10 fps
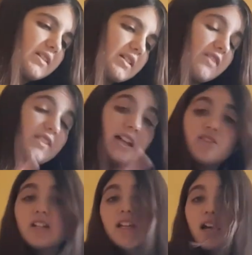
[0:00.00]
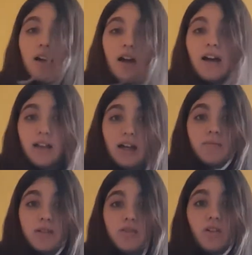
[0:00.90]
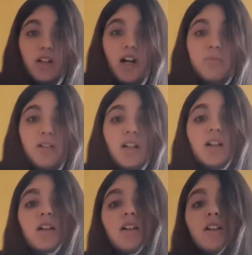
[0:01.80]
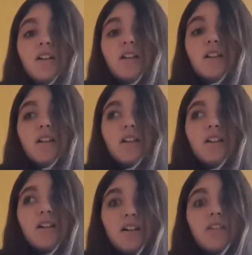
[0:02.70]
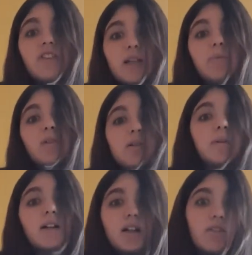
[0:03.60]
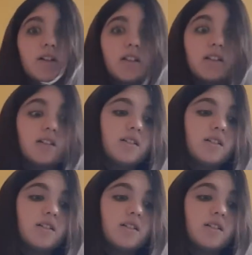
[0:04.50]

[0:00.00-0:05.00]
If that treaty hadn't been drawn up, Philip would have been king of England.